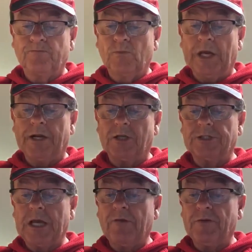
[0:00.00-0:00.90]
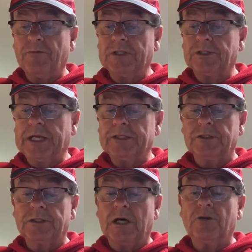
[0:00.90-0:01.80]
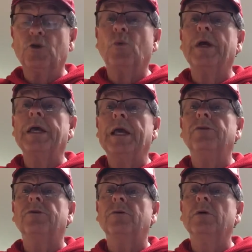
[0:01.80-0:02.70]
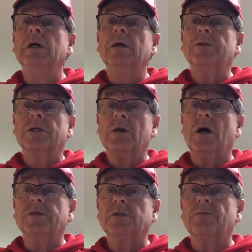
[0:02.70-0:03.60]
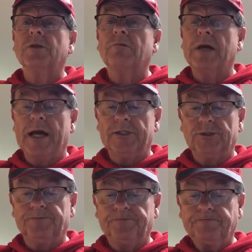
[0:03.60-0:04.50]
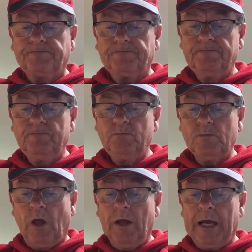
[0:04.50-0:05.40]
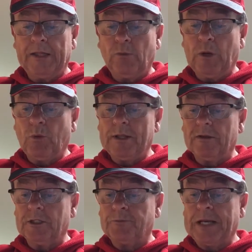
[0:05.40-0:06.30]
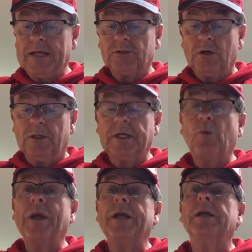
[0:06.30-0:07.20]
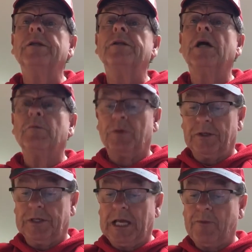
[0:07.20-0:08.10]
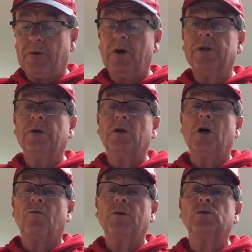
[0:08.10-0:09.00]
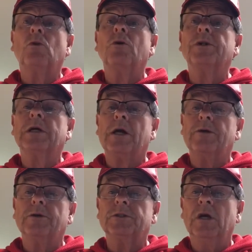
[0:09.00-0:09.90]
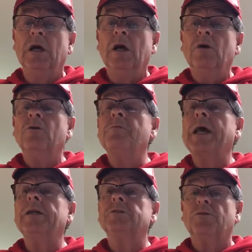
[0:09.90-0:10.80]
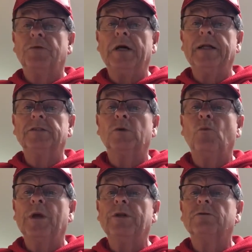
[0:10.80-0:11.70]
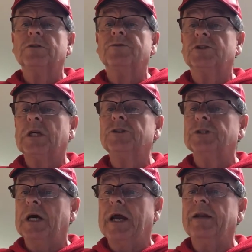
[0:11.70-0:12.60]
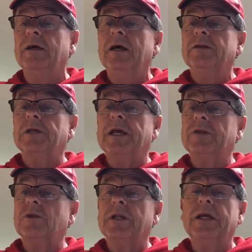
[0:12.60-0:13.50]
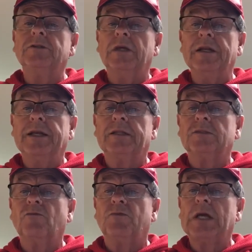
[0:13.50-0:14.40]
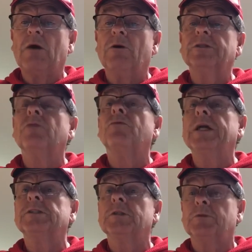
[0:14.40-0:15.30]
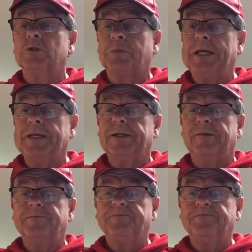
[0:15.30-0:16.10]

An RCF investigation is underway into the cause of the crash. And the wet weather this past holiday weekend did not put a damper on the golfers or the gardeners who managed to find some windows of sunshine to hit the links and get some flowers and vegetables planted.